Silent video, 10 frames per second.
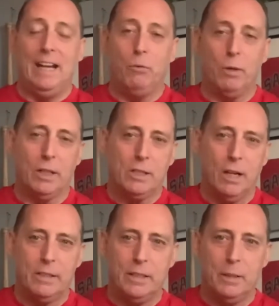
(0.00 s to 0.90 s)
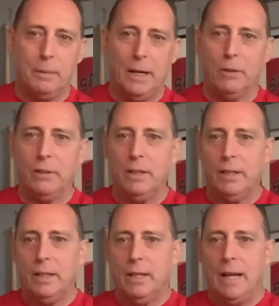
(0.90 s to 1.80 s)
I want to talk to you about
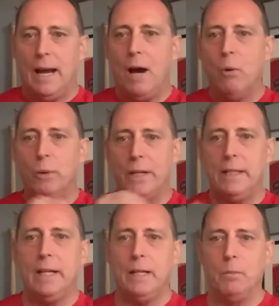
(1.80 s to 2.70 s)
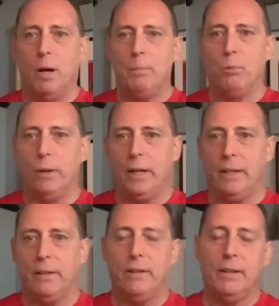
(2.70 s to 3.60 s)
how we came up
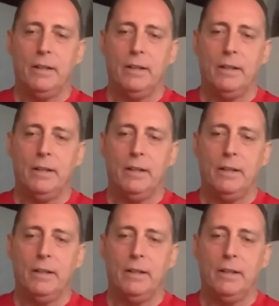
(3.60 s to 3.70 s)
with